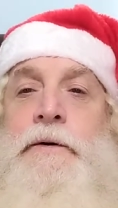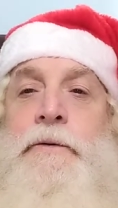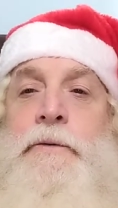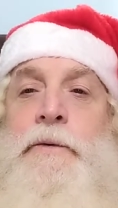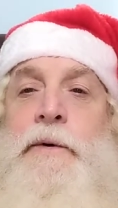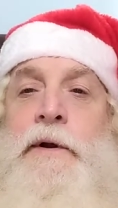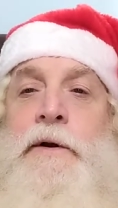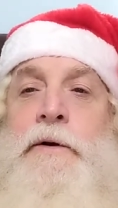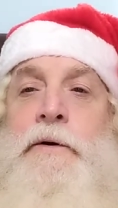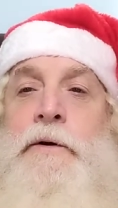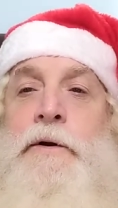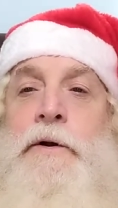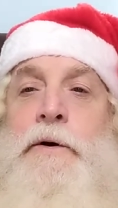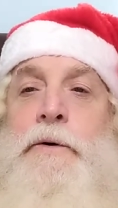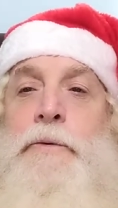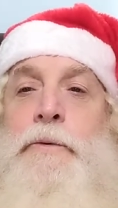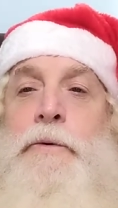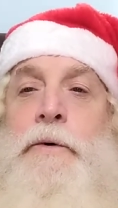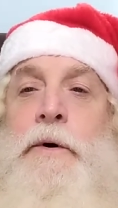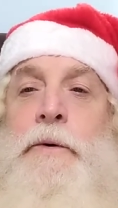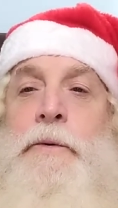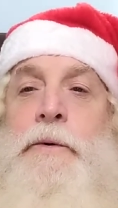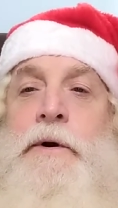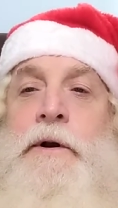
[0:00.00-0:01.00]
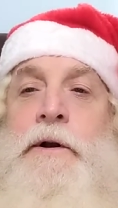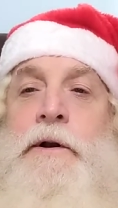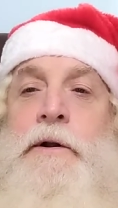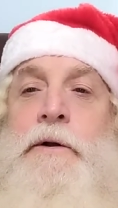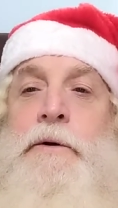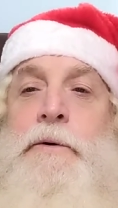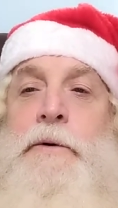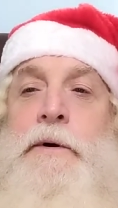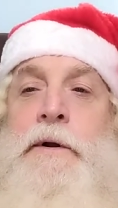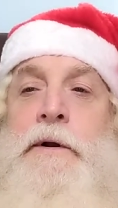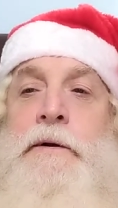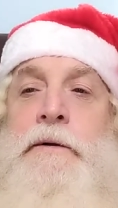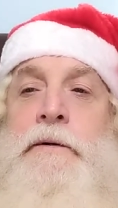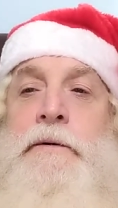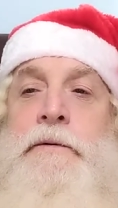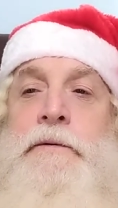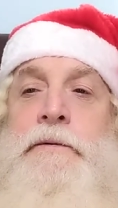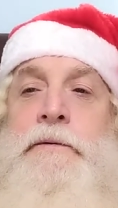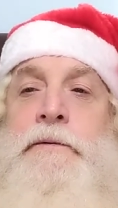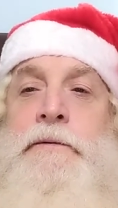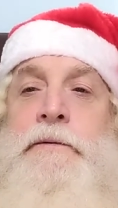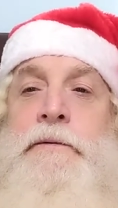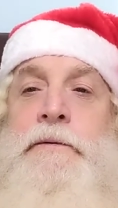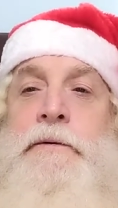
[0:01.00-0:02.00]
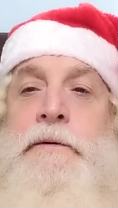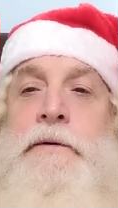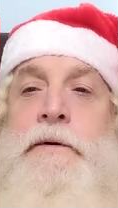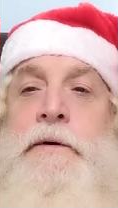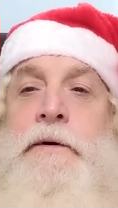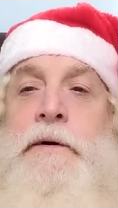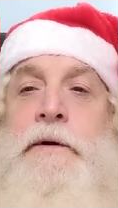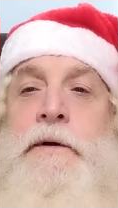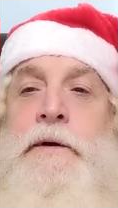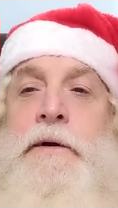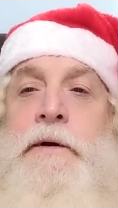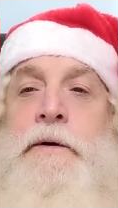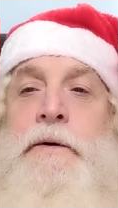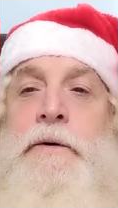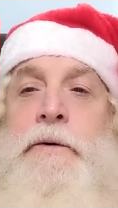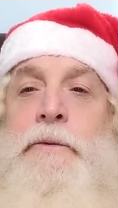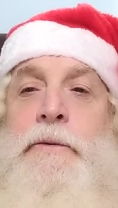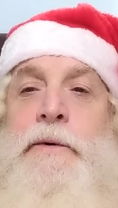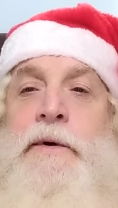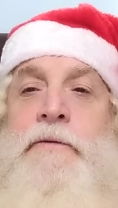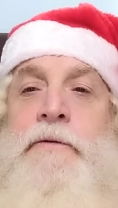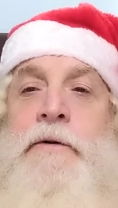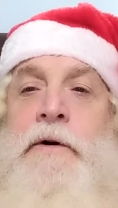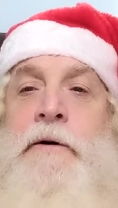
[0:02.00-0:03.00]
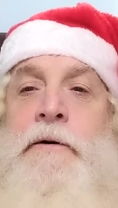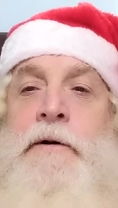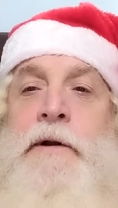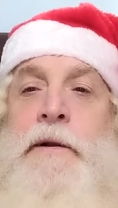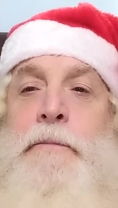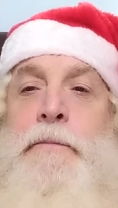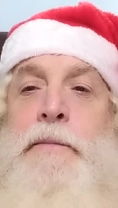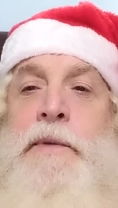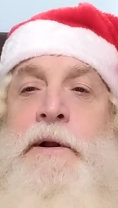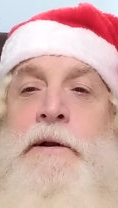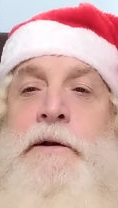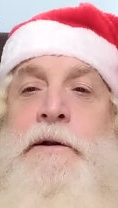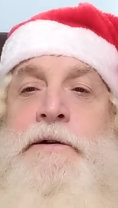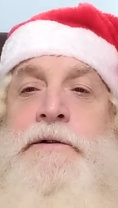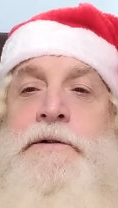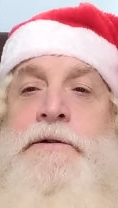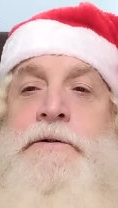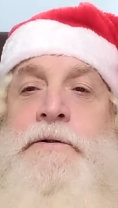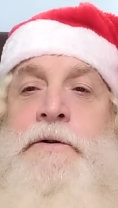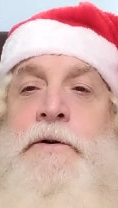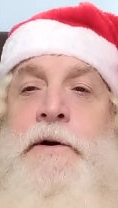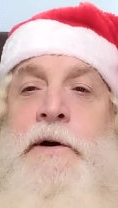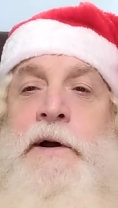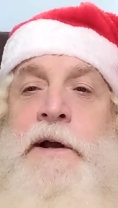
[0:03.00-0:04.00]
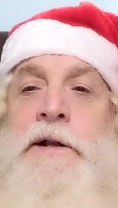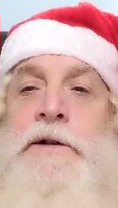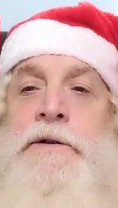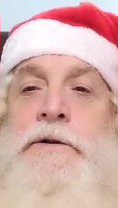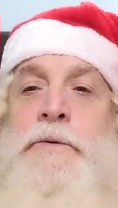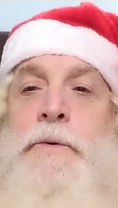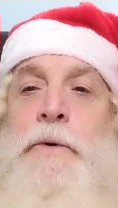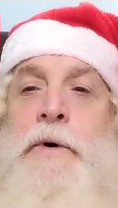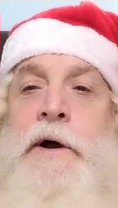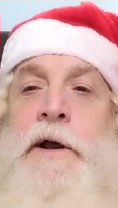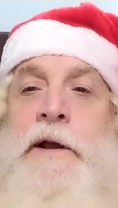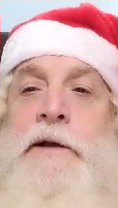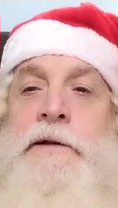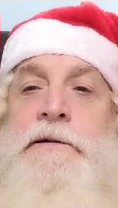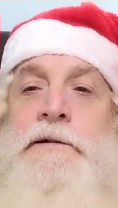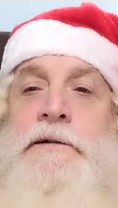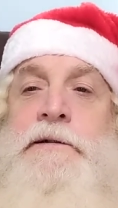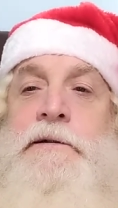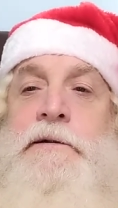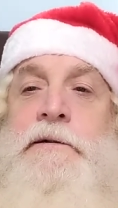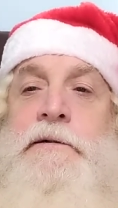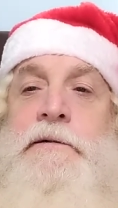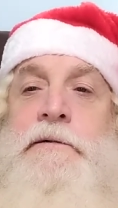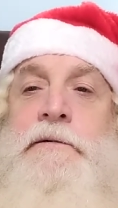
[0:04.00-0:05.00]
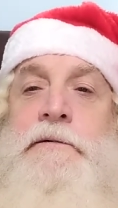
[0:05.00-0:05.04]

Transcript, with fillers: We don't know what we're doing. We've already been destroyed twice.